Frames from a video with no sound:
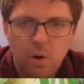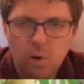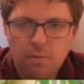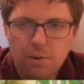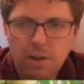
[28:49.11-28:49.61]

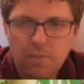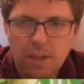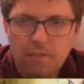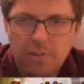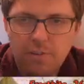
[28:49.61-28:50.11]
Hoarfrost
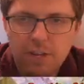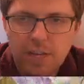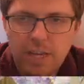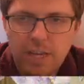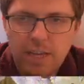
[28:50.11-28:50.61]
Effigy
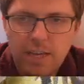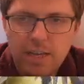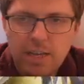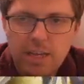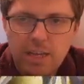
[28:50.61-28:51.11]
again,
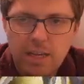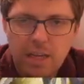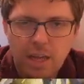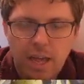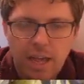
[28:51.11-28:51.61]

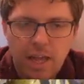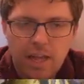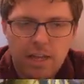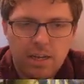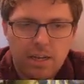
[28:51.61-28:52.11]

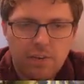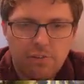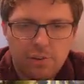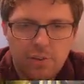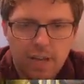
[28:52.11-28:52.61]
and
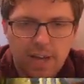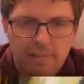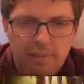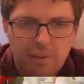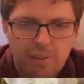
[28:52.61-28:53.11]
she'll die
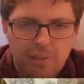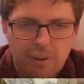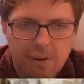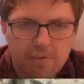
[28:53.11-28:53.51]
after this turn.